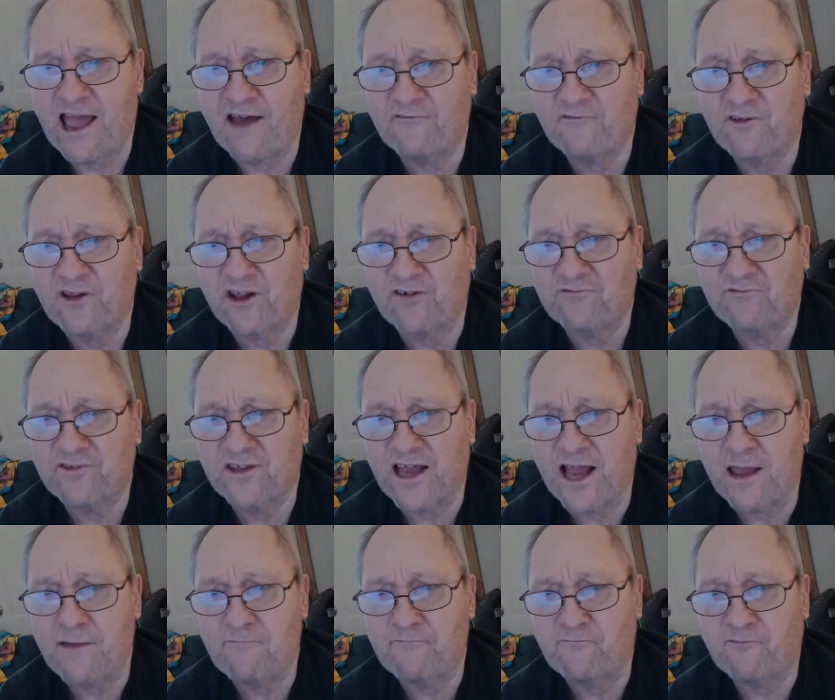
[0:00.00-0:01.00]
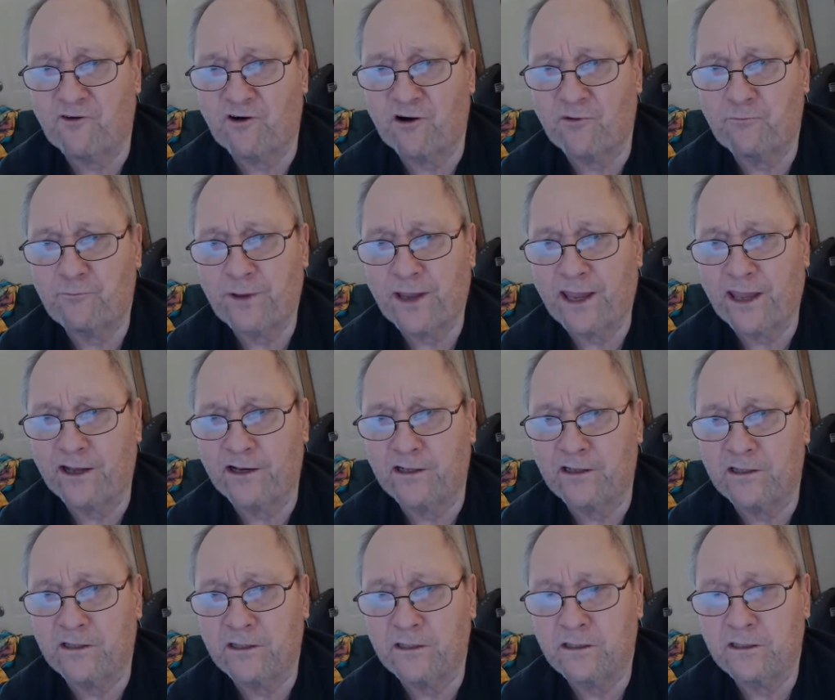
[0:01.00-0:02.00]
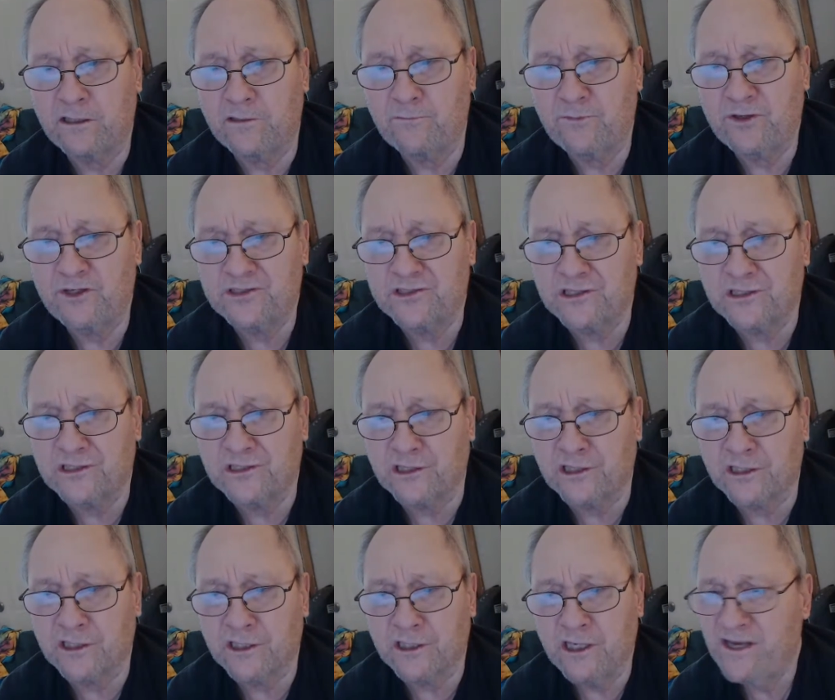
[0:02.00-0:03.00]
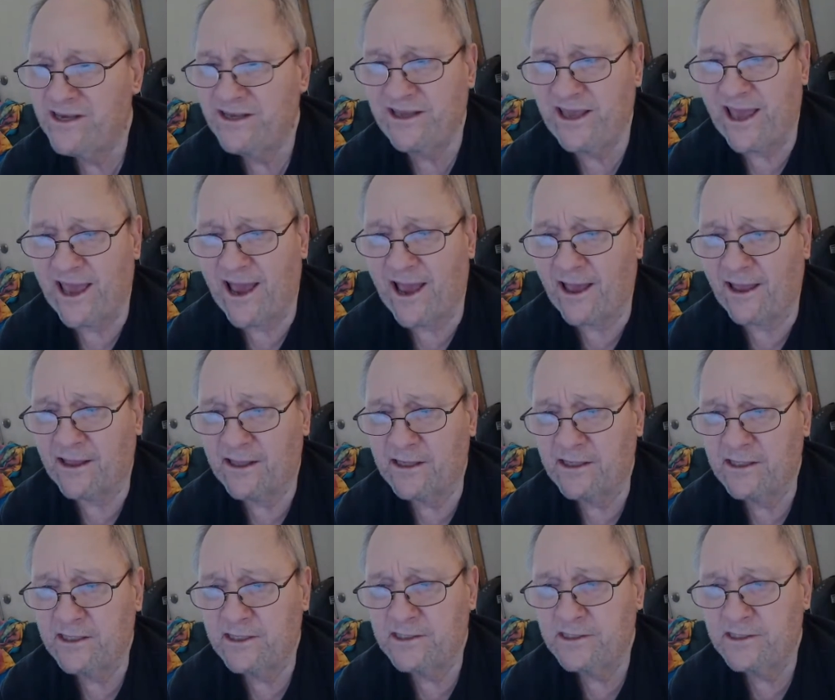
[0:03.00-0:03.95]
I have enough time for a panel. Let me see. Yeah.